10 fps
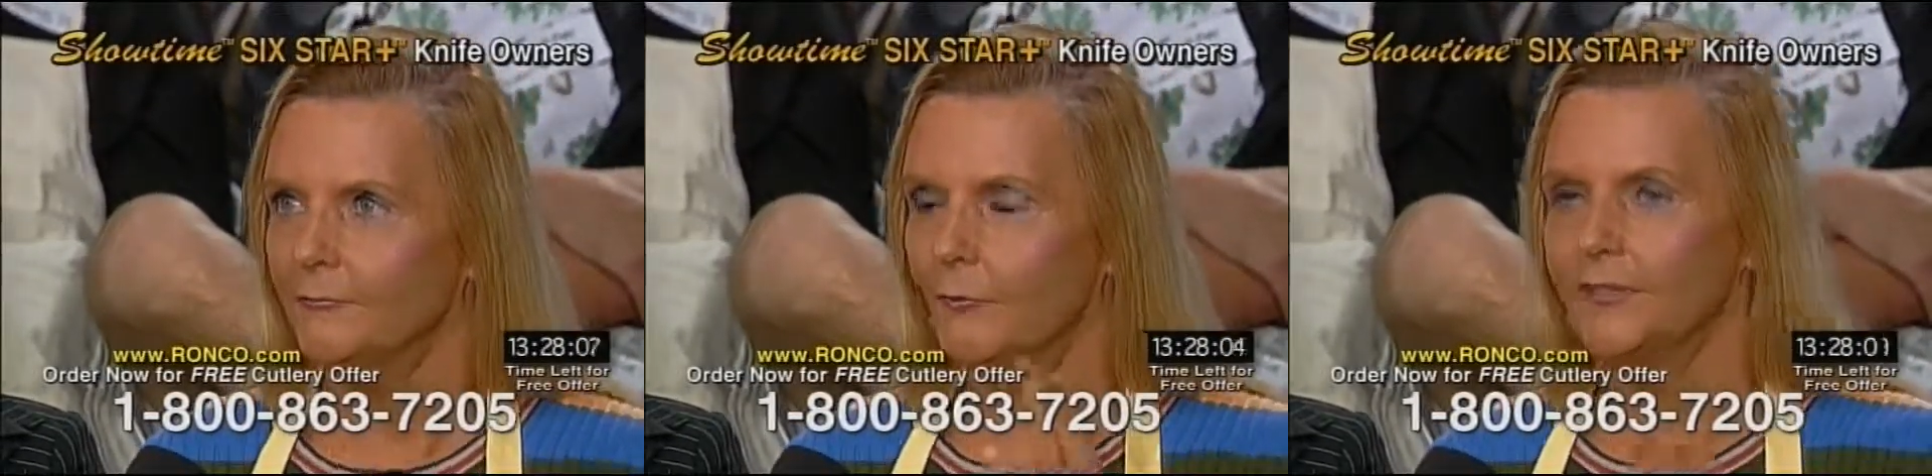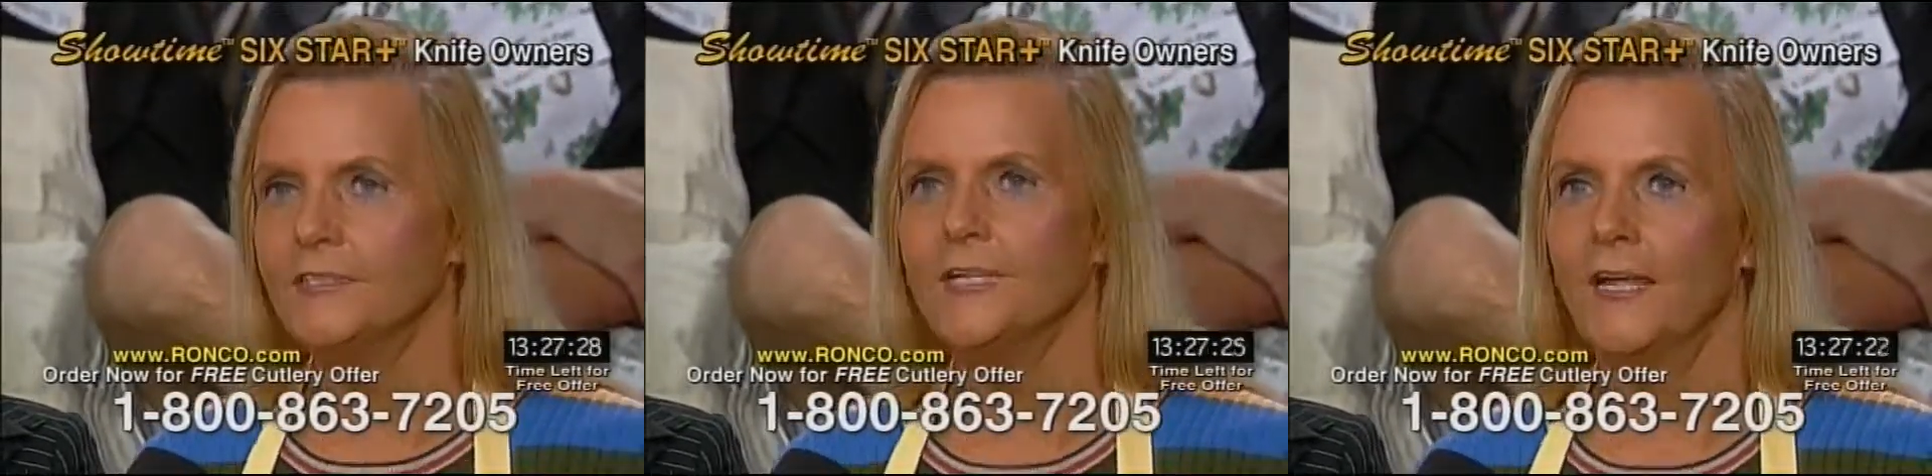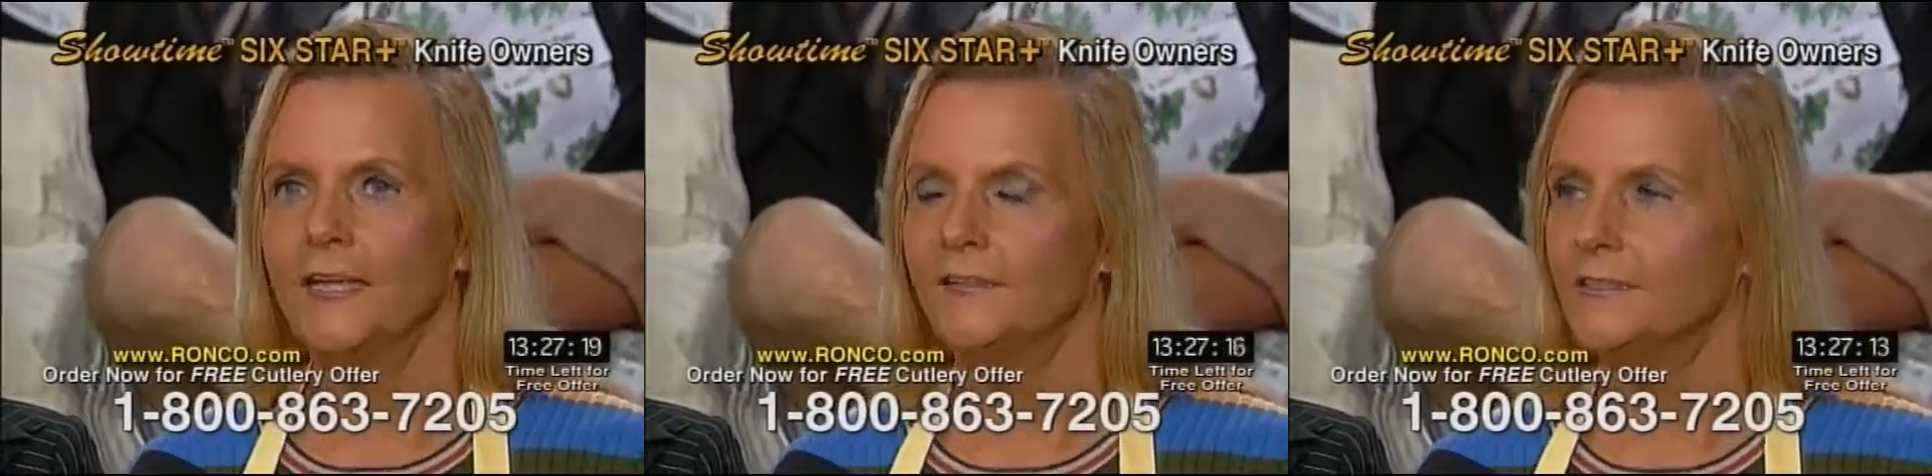one
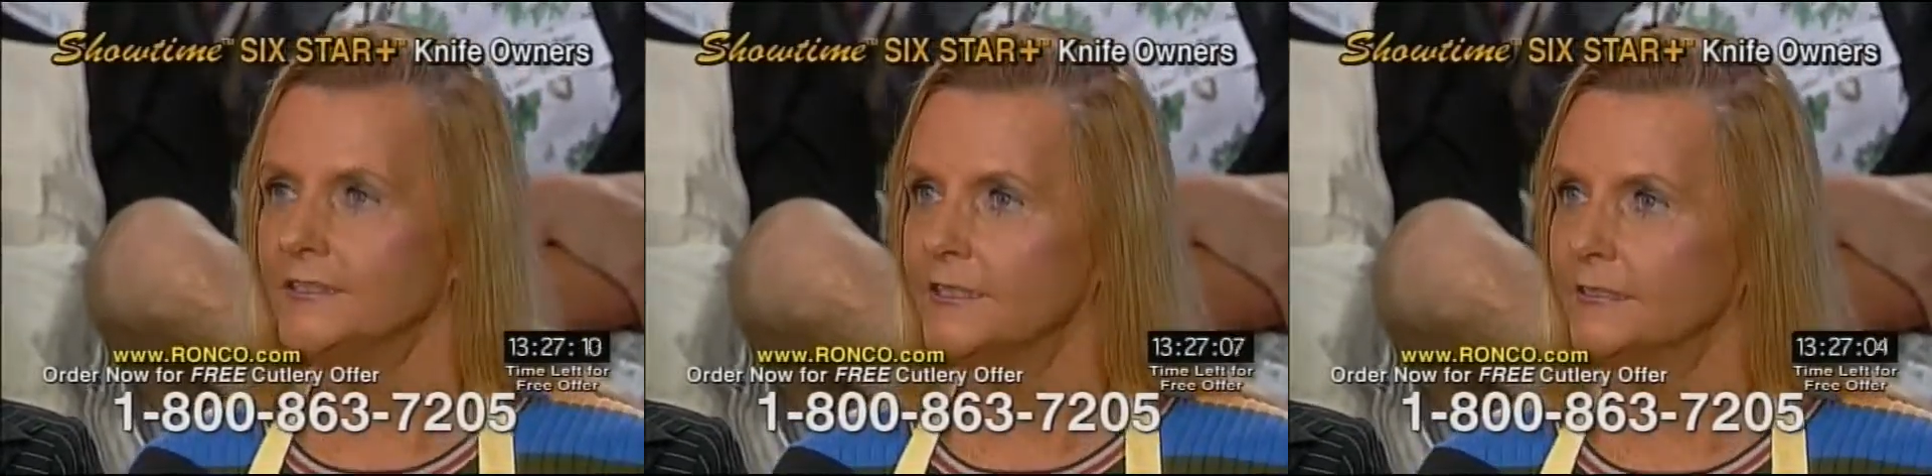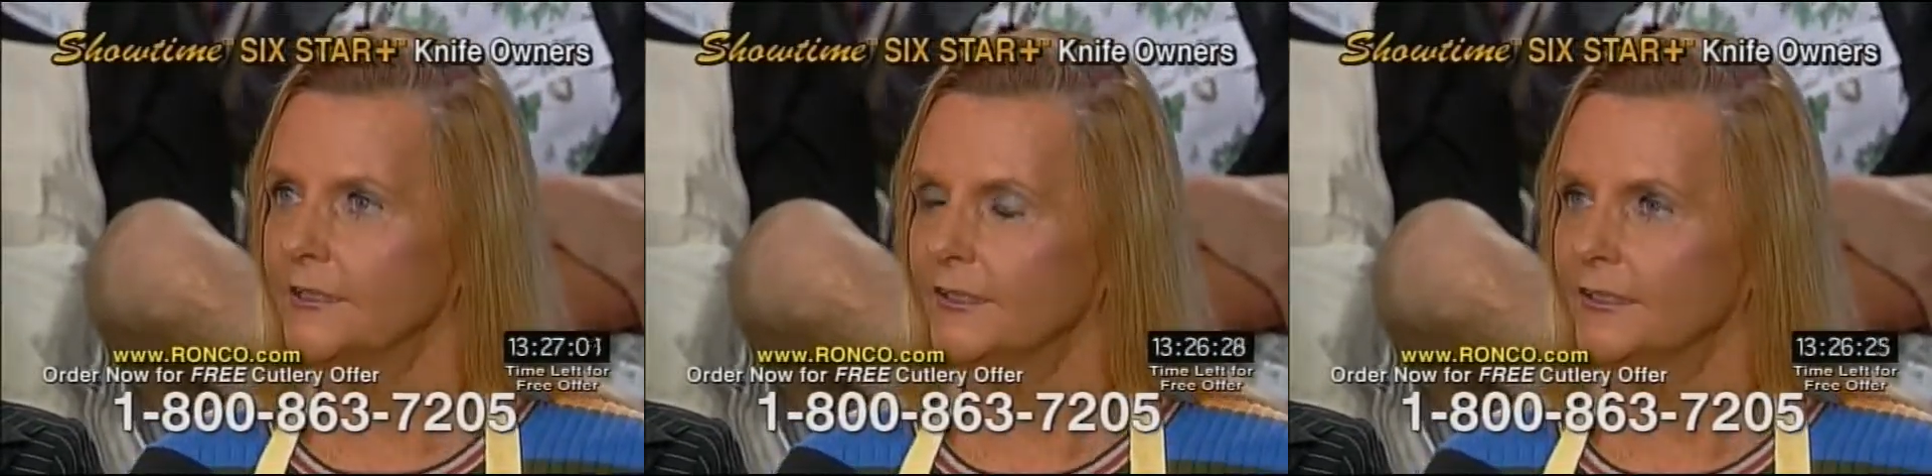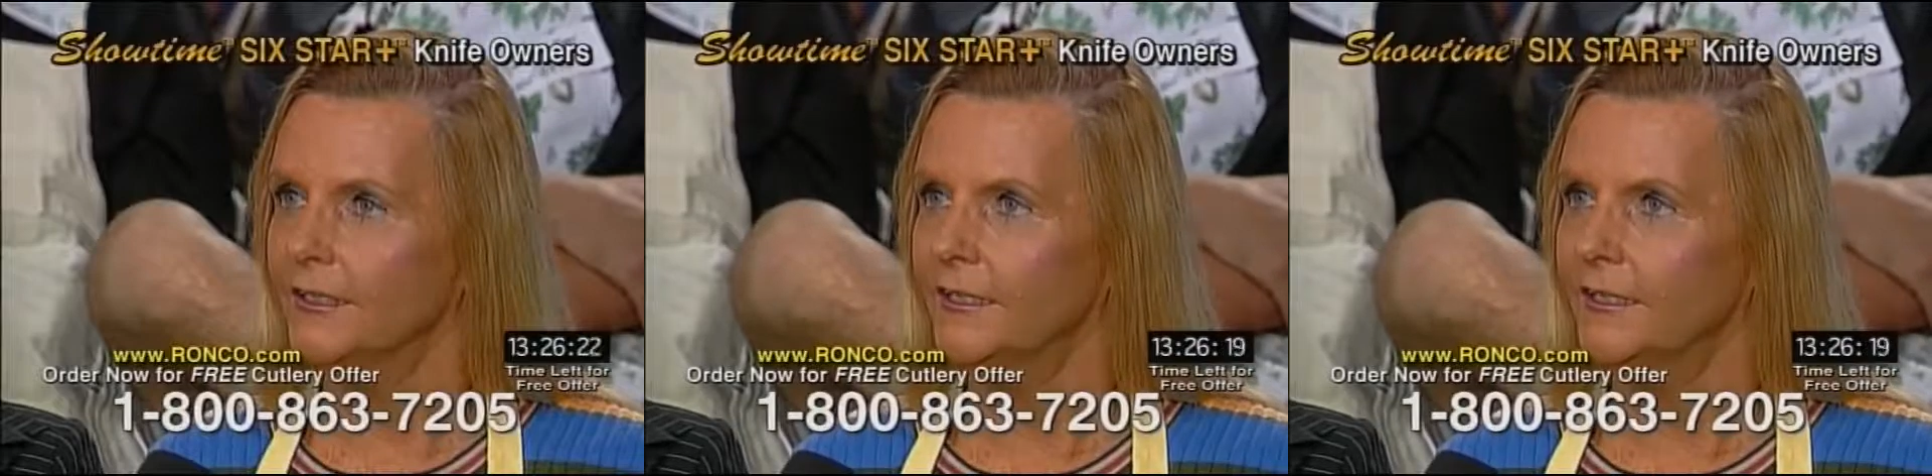side had the skin on it,